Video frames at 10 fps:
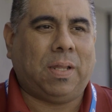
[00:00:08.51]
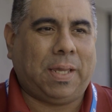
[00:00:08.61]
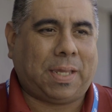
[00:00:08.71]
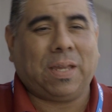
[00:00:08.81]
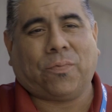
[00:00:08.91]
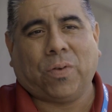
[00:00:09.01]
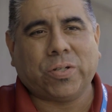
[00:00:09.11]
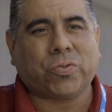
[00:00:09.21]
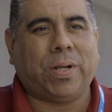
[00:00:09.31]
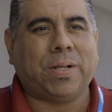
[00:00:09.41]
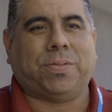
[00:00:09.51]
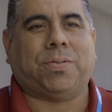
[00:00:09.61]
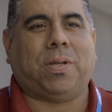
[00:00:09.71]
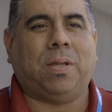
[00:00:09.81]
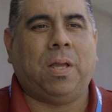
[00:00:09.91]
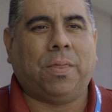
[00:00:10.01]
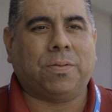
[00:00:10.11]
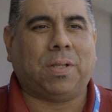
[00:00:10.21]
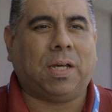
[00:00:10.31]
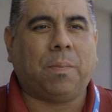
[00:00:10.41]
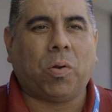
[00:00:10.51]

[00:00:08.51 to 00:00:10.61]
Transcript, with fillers: it can get frustrating because there's, there's a lot of